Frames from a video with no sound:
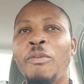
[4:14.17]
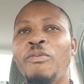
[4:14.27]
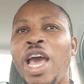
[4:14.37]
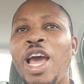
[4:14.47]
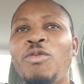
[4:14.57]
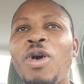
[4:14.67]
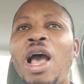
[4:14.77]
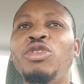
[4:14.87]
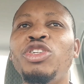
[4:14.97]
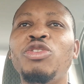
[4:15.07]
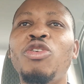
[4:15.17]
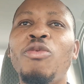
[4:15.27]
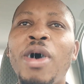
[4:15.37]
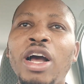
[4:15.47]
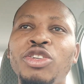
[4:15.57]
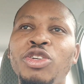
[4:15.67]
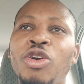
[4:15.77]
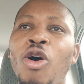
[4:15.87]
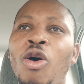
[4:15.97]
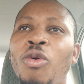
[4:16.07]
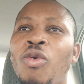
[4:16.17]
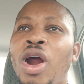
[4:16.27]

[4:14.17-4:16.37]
Man, why would you go back to your